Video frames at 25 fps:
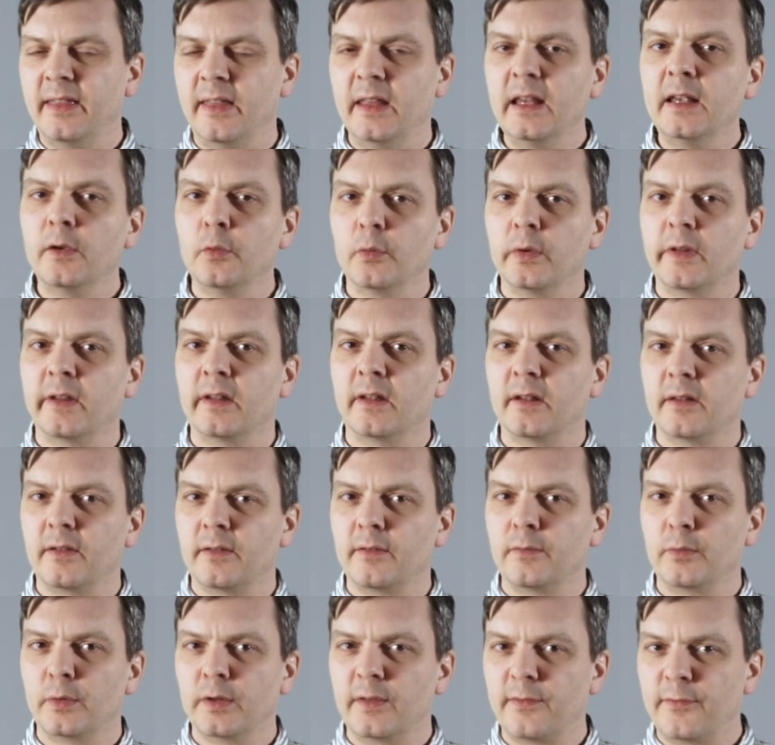thing
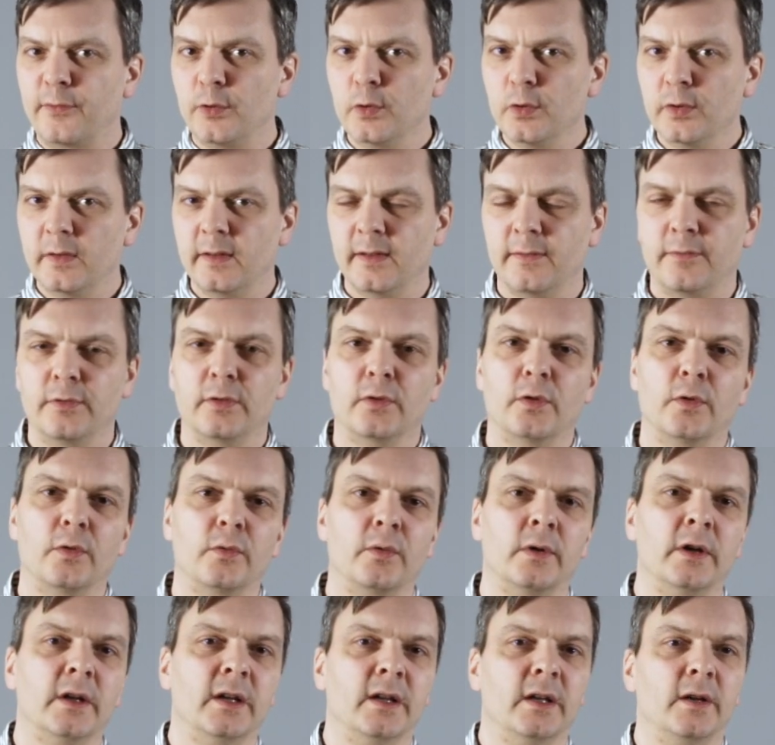with fruit. If you
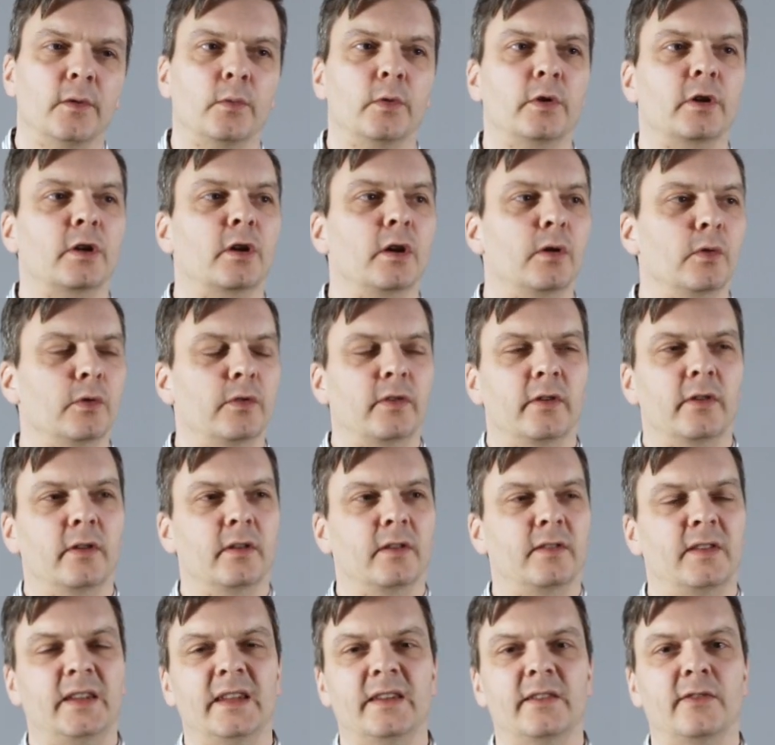know, when you go to
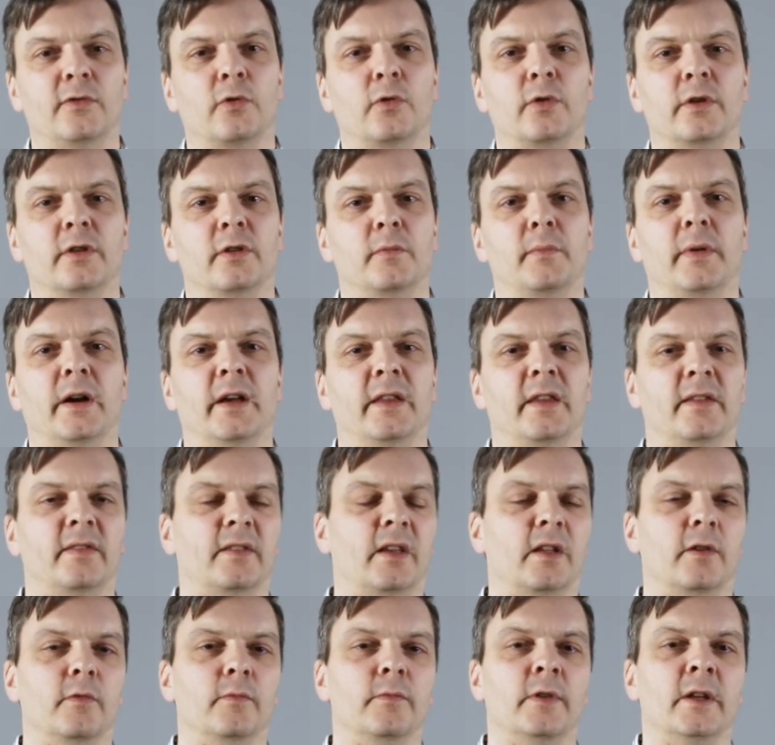the tea store and you buy this
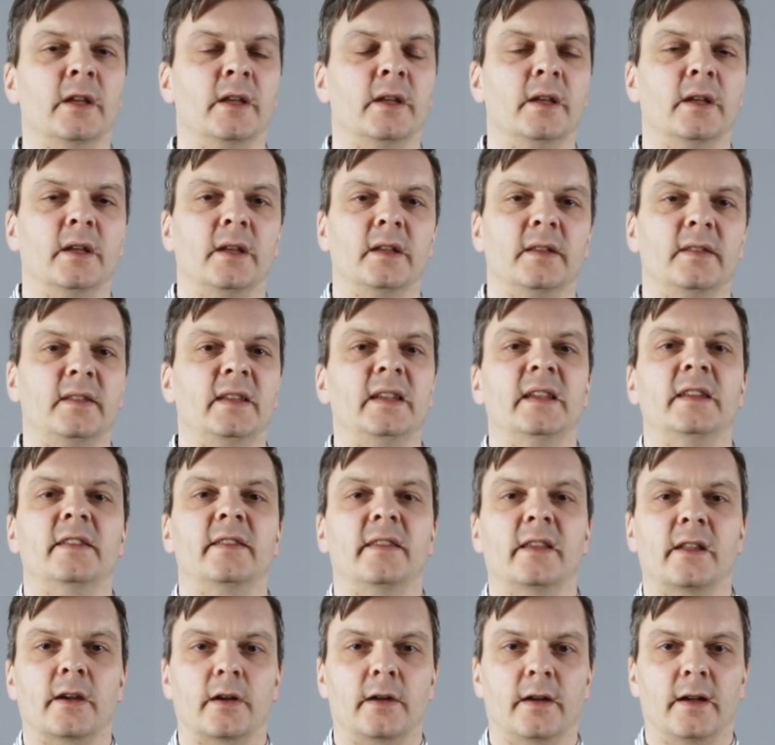kind of teas
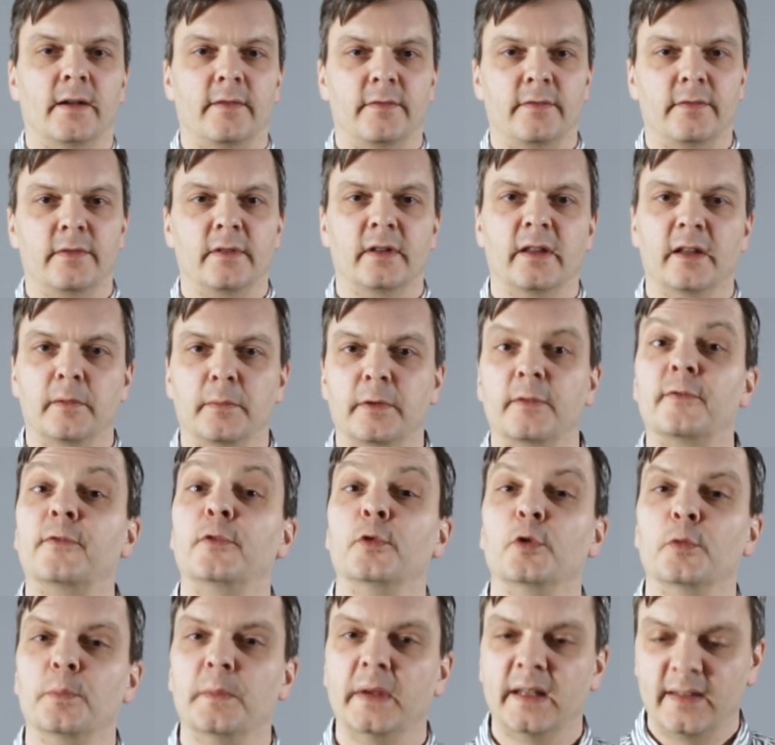that have a little bit
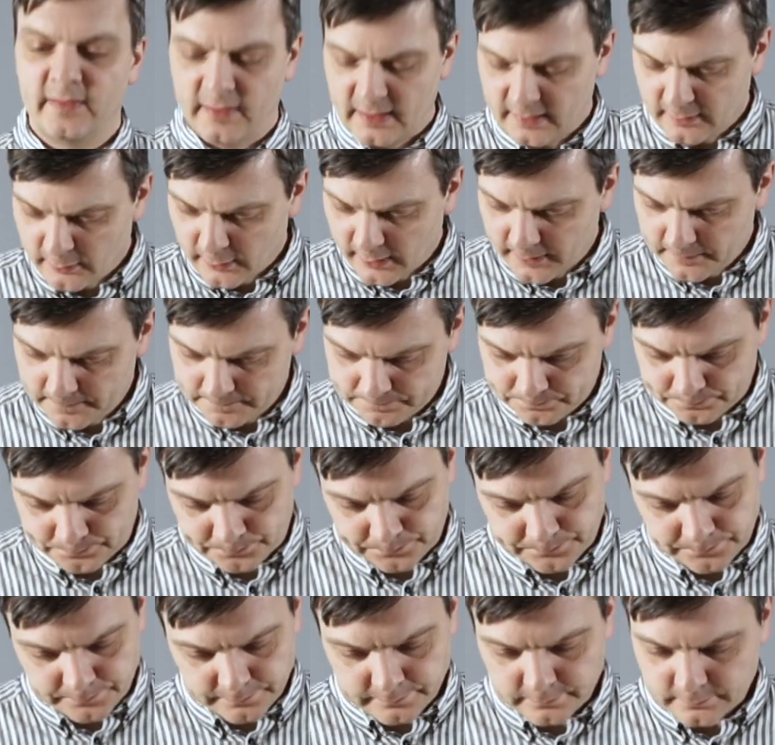fruit mixed into them.
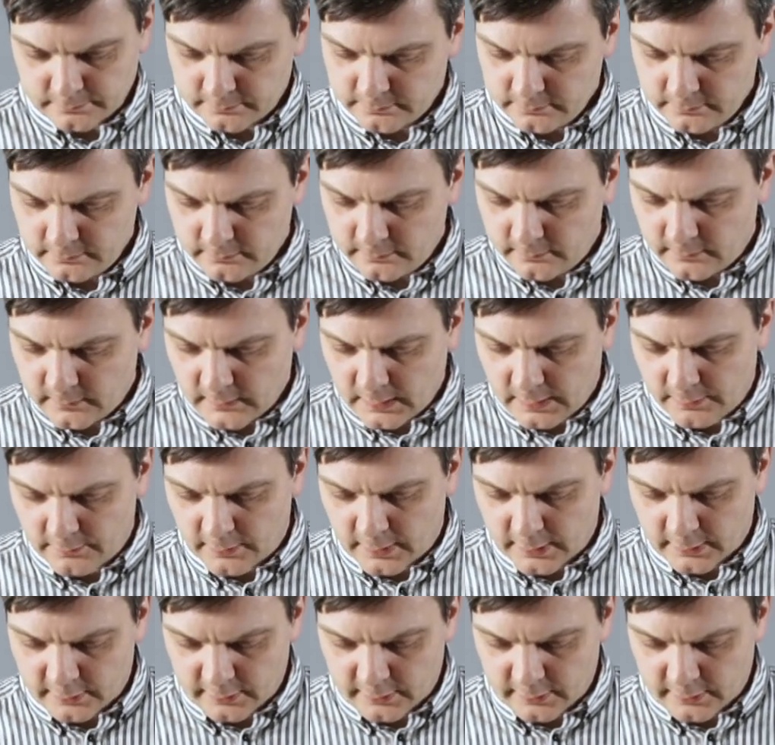Very